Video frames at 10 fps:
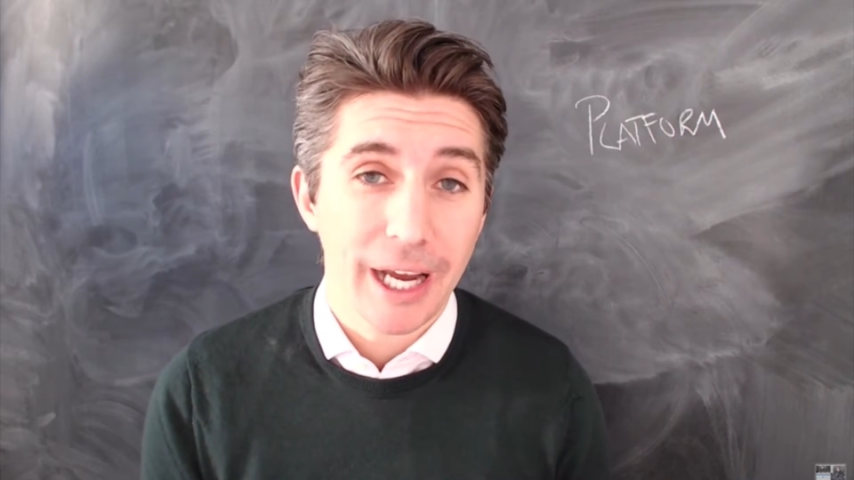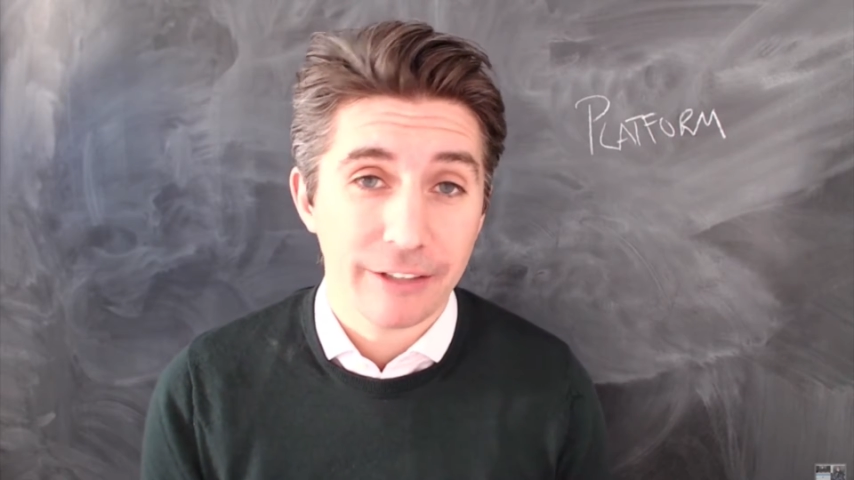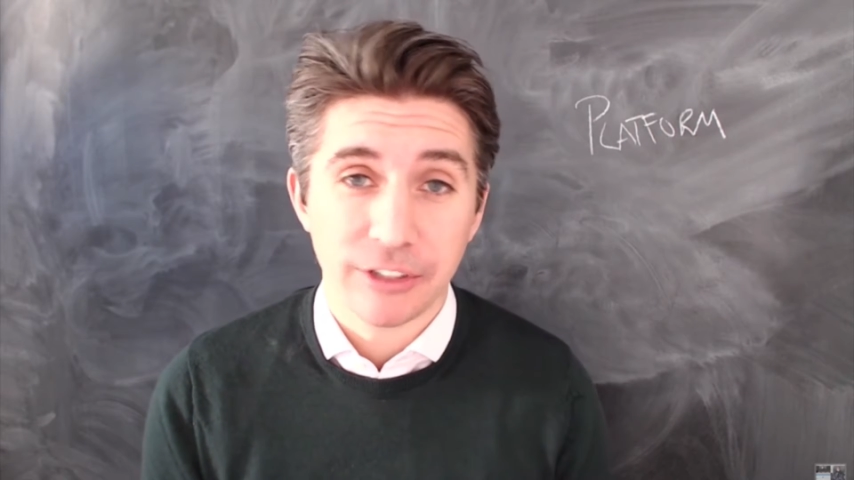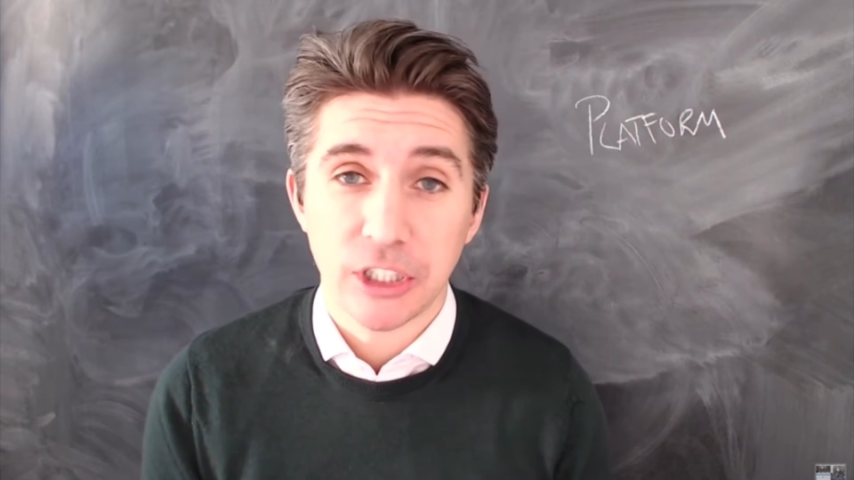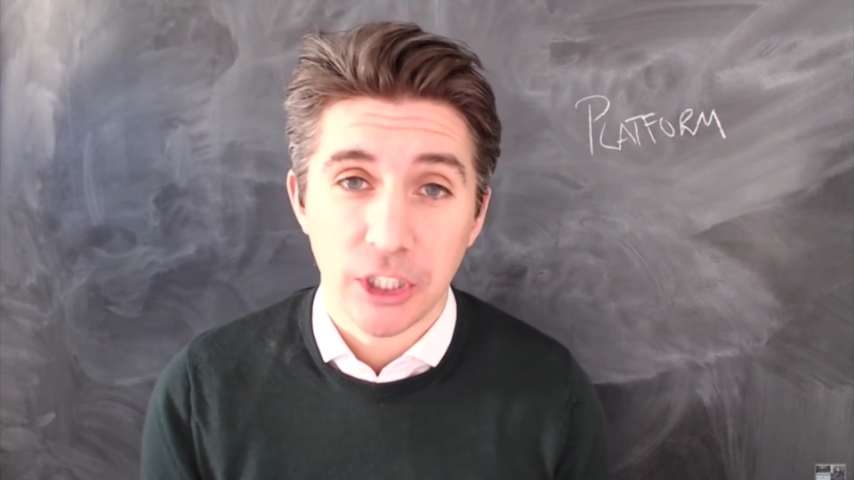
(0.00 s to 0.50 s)

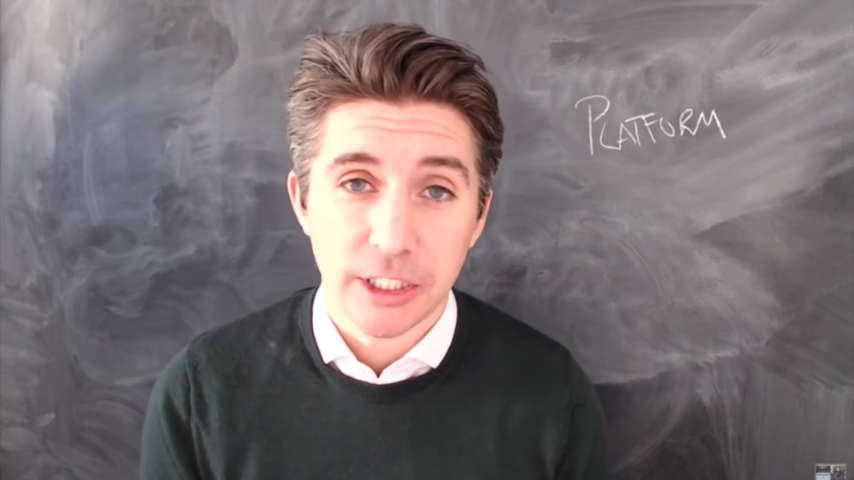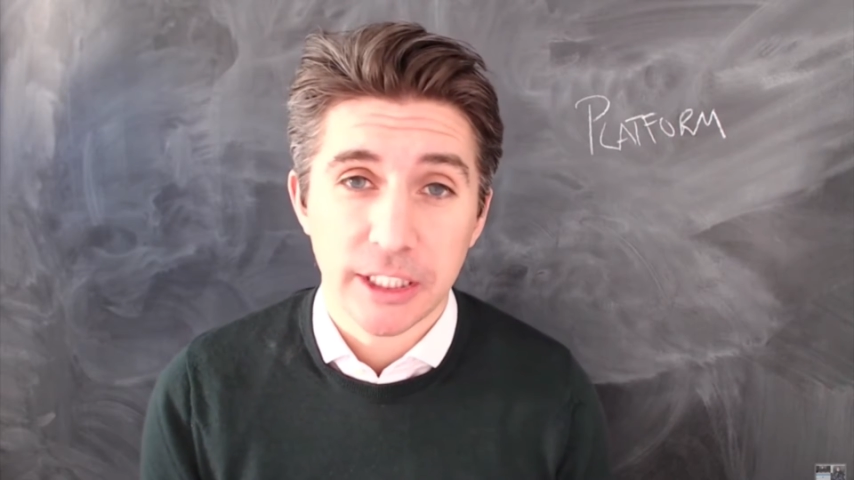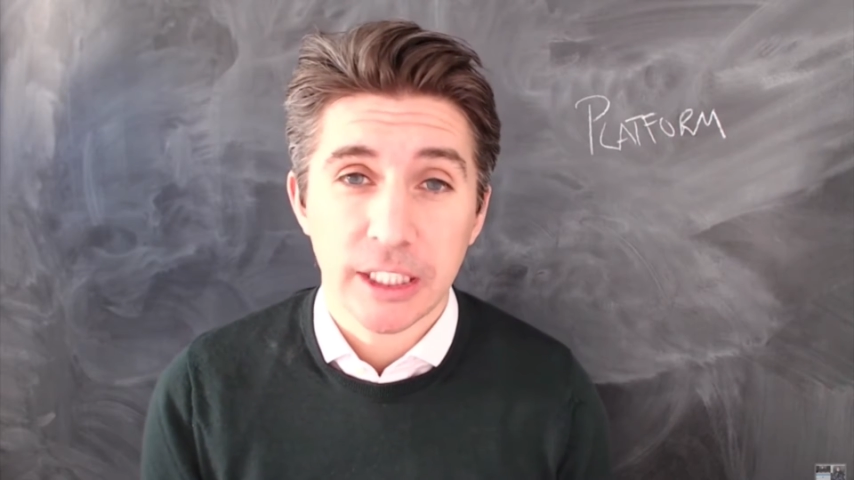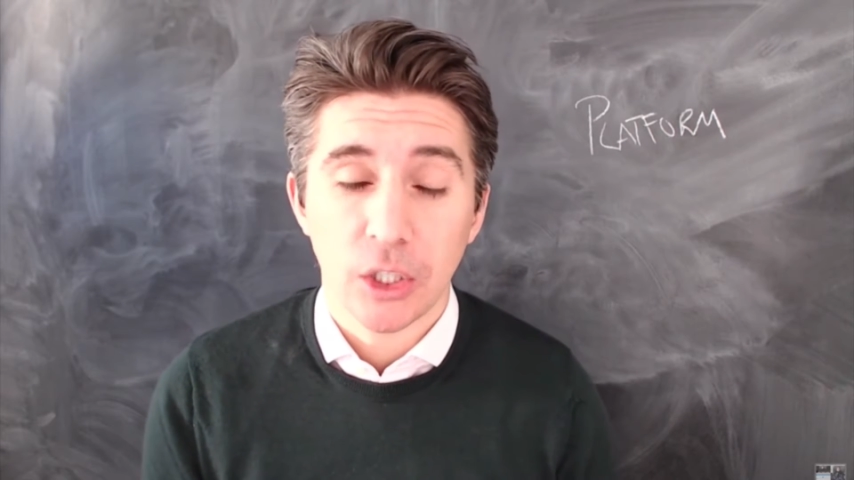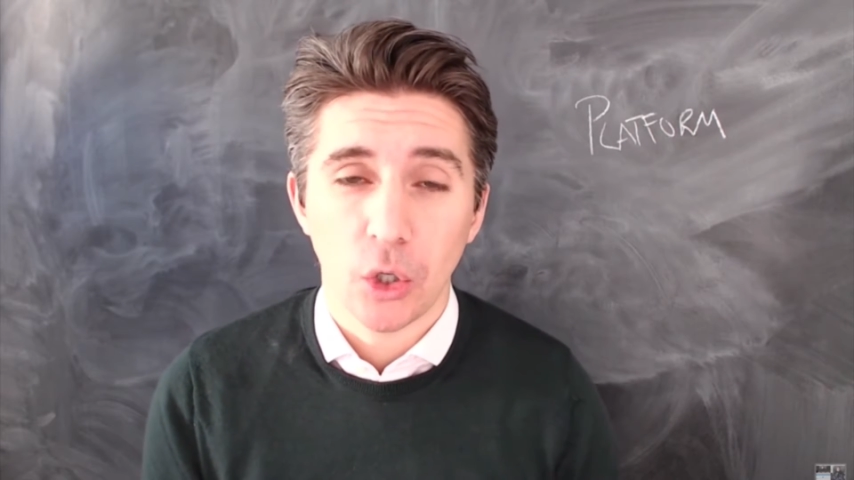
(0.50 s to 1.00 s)

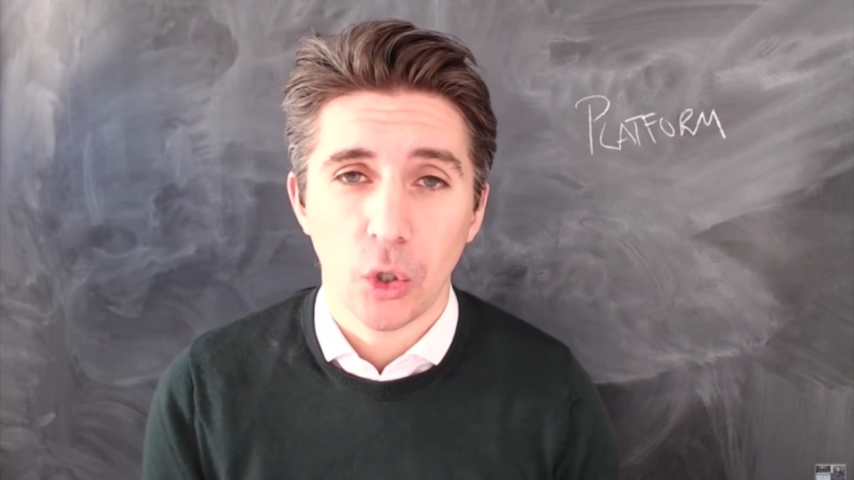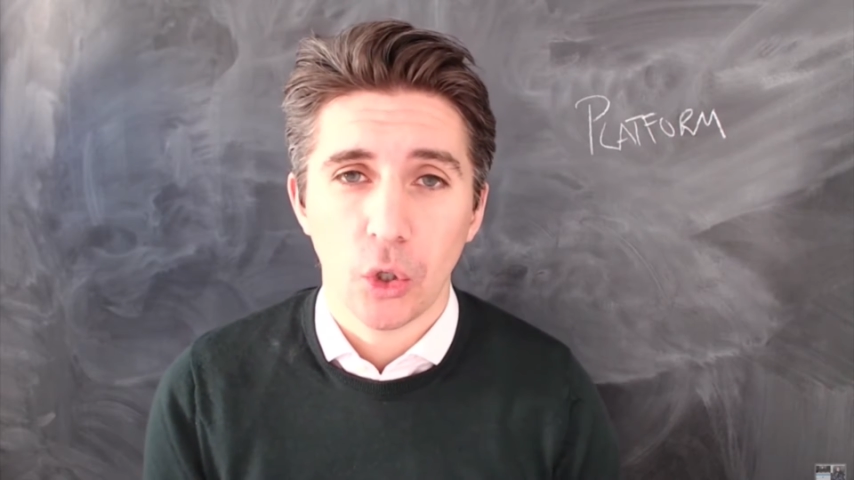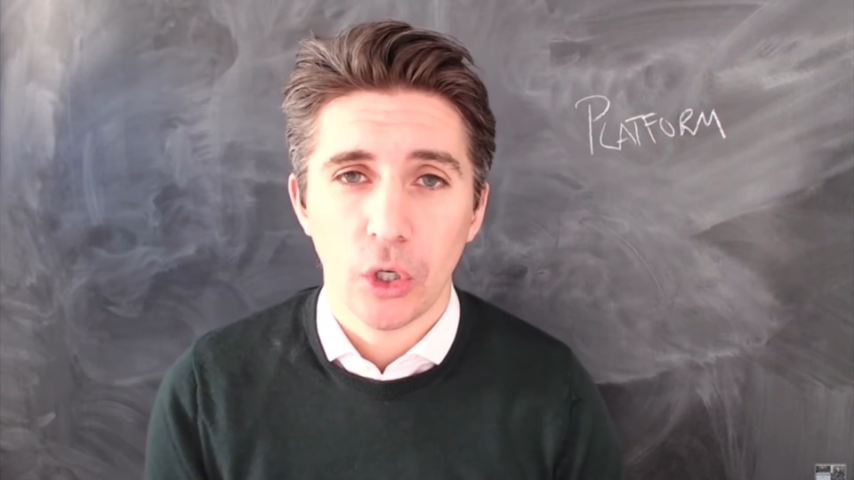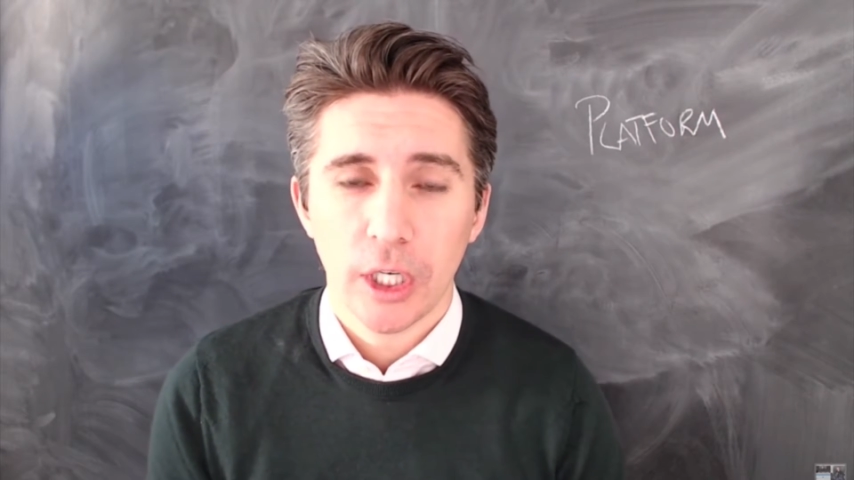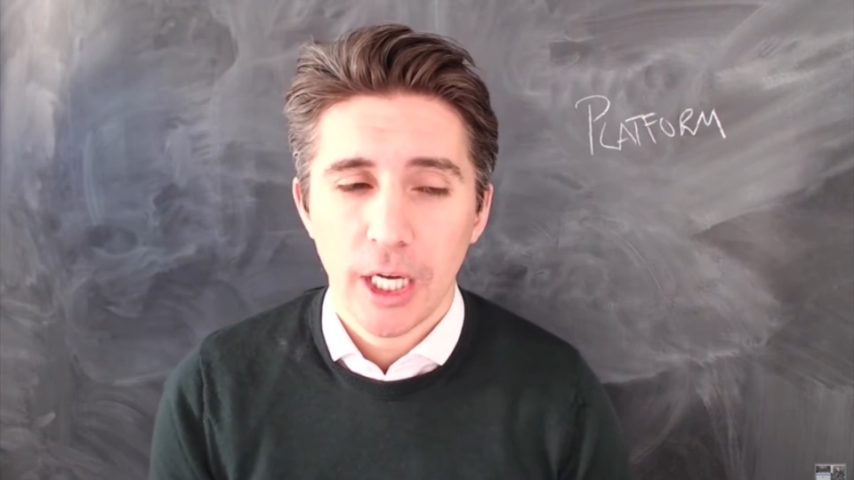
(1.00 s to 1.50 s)
advertising
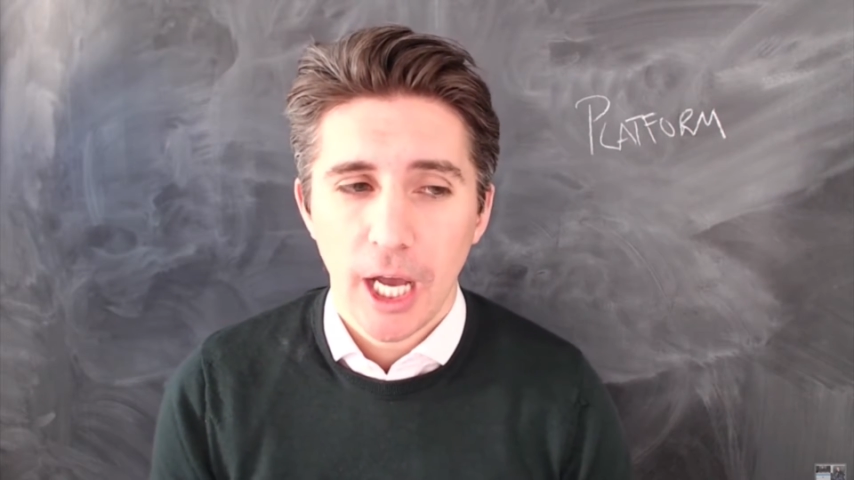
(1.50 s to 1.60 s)
or